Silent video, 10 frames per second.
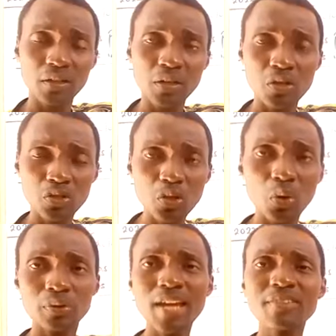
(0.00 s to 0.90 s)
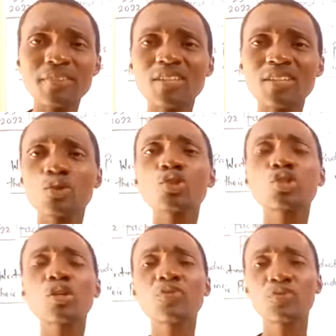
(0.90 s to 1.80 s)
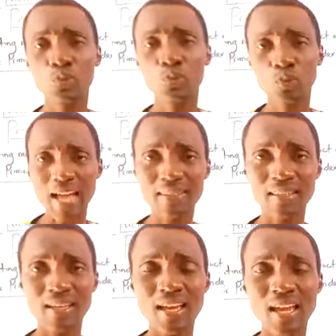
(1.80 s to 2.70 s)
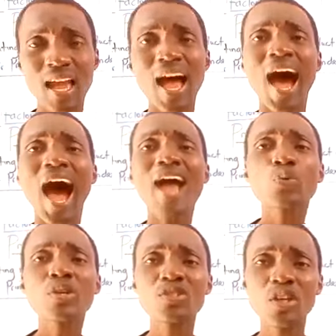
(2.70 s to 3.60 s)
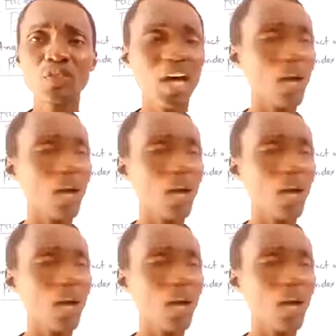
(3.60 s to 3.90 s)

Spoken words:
So there is a solution to that. How do we solve that